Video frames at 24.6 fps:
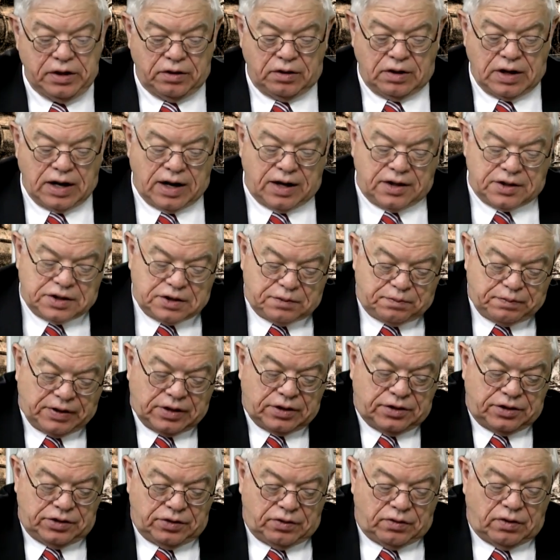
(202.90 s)
your houses
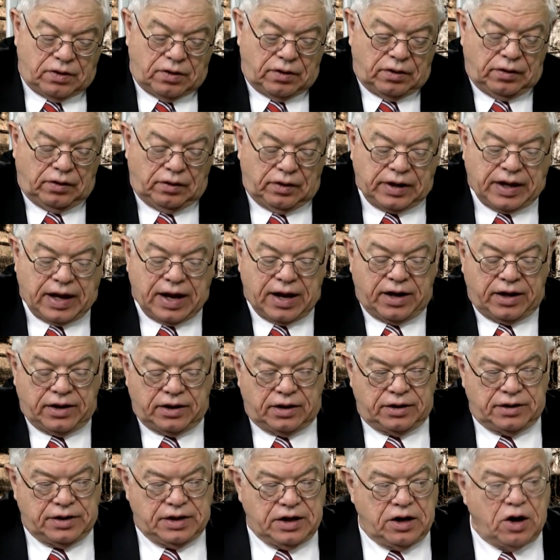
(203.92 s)
because you all look out
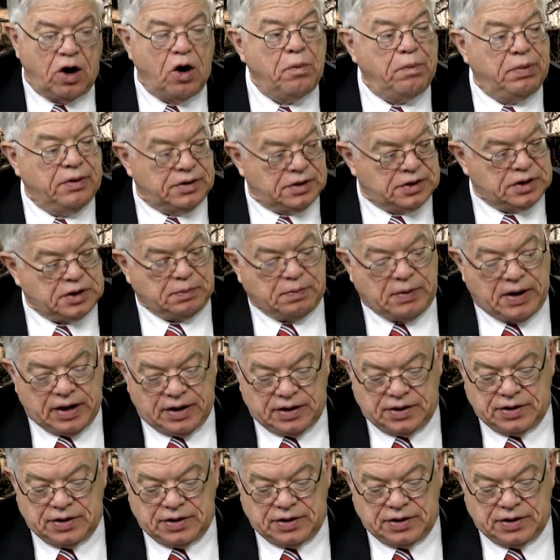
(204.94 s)
on the open space.